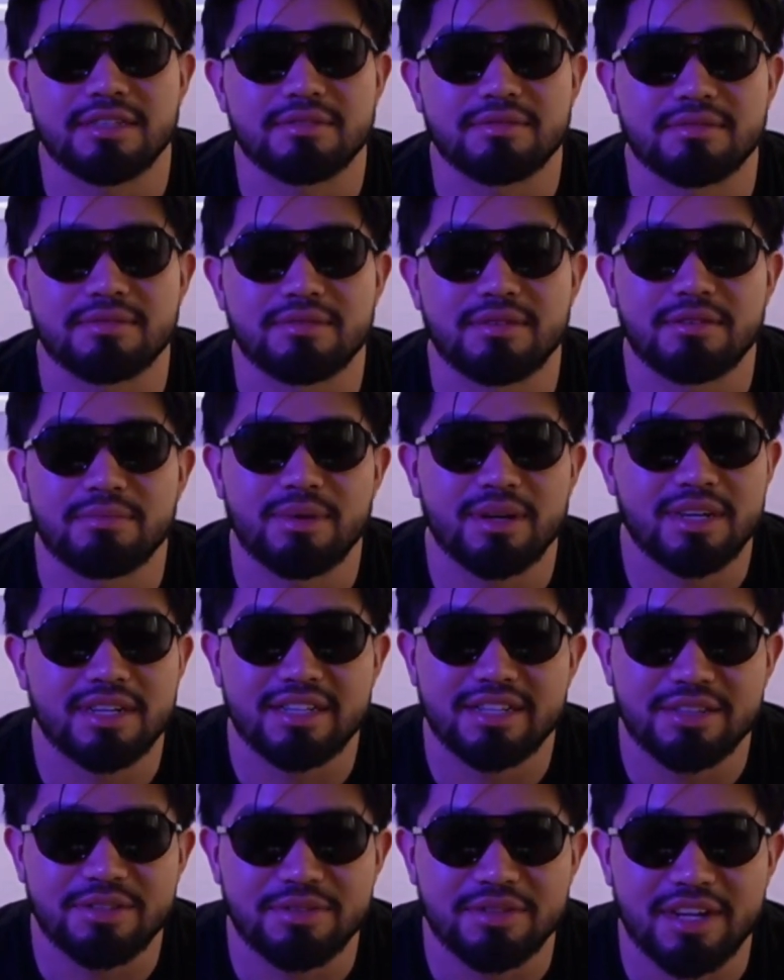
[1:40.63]
what am I gonna
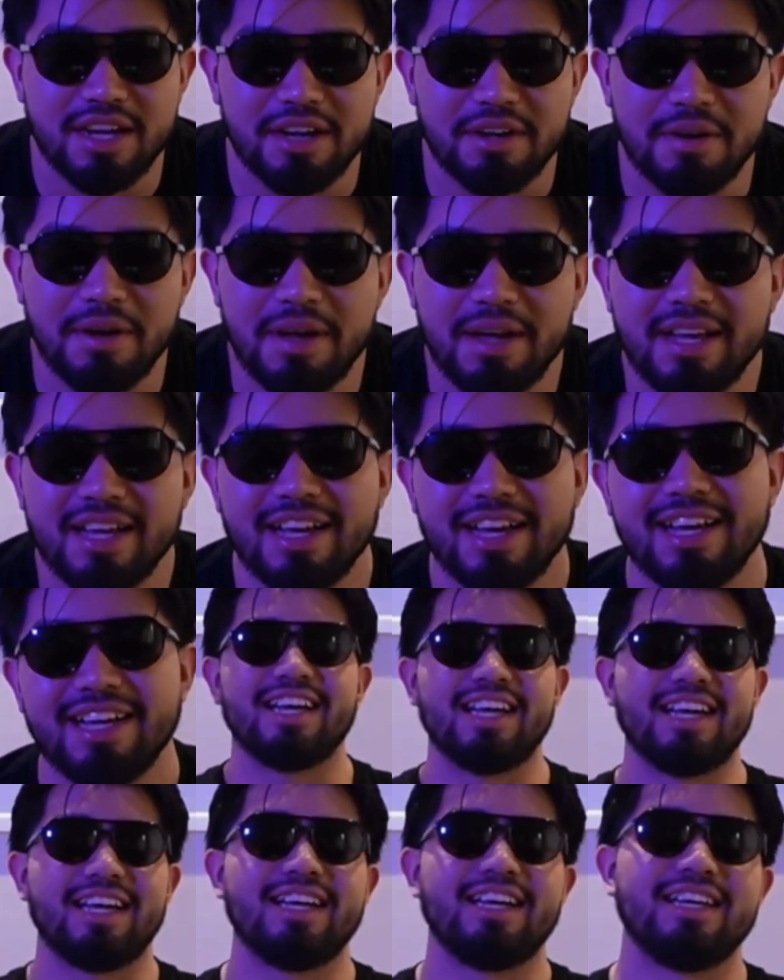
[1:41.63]
do now?
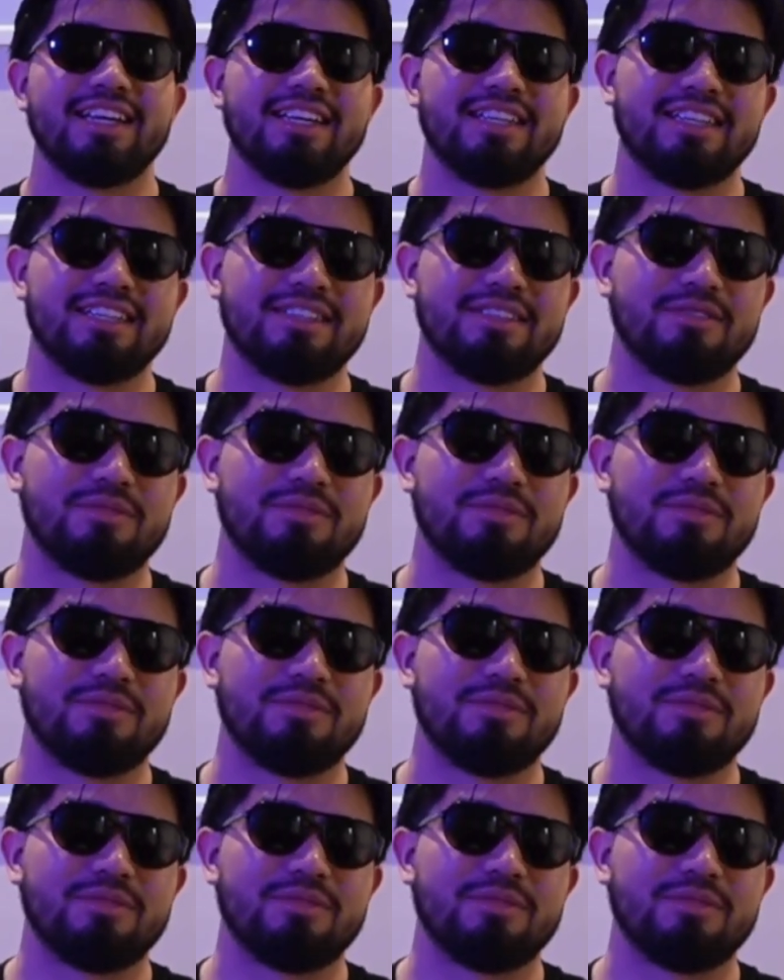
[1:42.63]
And